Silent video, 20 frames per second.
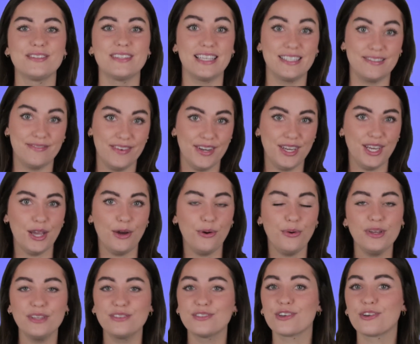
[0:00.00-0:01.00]
says
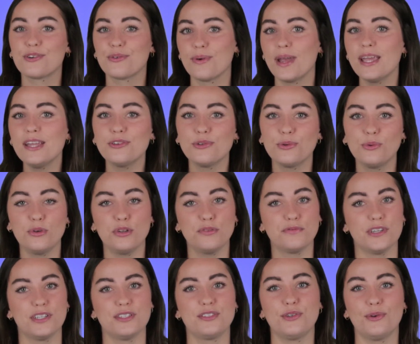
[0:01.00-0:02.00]
video is a great tool
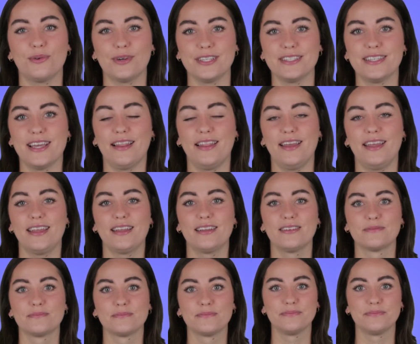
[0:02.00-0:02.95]
for storytelling.